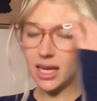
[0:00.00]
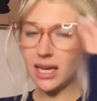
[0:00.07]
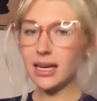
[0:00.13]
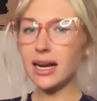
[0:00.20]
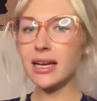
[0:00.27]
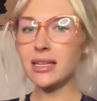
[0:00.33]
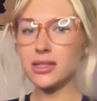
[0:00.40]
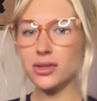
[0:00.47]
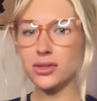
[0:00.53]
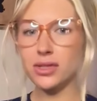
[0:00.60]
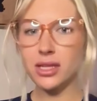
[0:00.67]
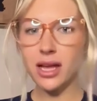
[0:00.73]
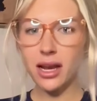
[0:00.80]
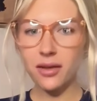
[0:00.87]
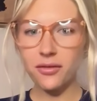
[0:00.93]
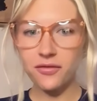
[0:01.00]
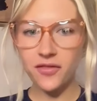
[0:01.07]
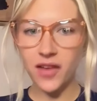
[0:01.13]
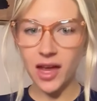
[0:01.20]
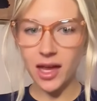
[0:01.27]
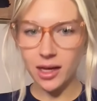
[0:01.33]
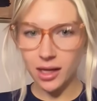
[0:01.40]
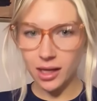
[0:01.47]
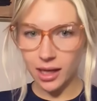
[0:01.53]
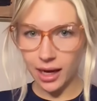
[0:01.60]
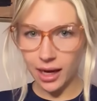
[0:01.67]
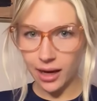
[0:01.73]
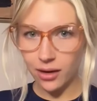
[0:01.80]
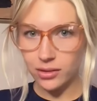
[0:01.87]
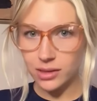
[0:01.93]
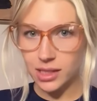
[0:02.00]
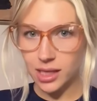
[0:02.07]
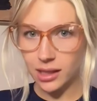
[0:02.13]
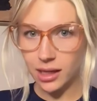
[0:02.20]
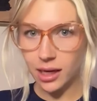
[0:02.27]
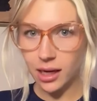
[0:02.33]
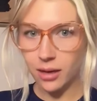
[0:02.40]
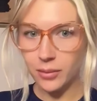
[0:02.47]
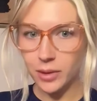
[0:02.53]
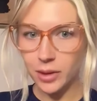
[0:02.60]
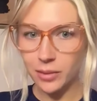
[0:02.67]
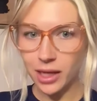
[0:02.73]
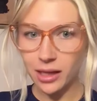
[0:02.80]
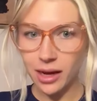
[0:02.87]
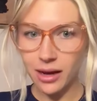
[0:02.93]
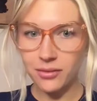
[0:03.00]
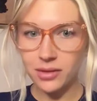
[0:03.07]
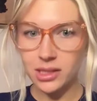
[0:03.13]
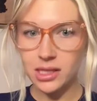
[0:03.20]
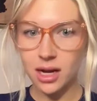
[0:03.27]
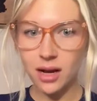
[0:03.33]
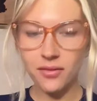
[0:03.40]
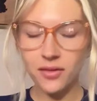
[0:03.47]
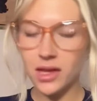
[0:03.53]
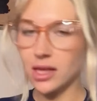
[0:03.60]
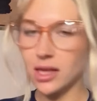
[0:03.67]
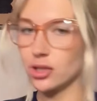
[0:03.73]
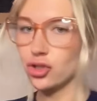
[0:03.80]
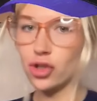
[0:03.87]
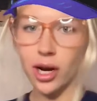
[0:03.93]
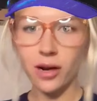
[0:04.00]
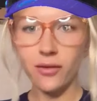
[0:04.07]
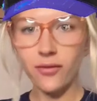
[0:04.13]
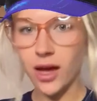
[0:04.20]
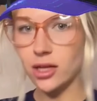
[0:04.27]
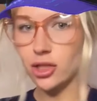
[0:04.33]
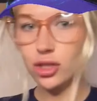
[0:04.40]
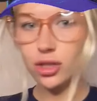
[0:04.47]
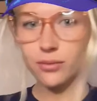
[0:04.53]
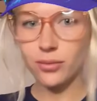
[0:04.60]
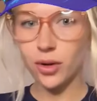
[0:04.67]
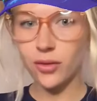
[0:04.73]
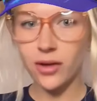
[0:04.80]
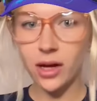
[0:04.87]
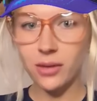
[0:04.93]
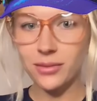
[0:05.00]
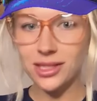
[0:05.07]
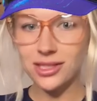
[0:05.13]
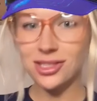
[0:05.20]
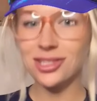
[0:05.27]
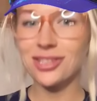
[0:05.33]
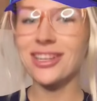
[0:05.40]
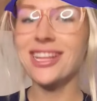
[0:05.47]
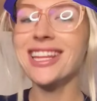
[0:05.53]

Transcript: And guys, there's a lot of fake accounts that like come into my live and stuff and then try to find your profile message.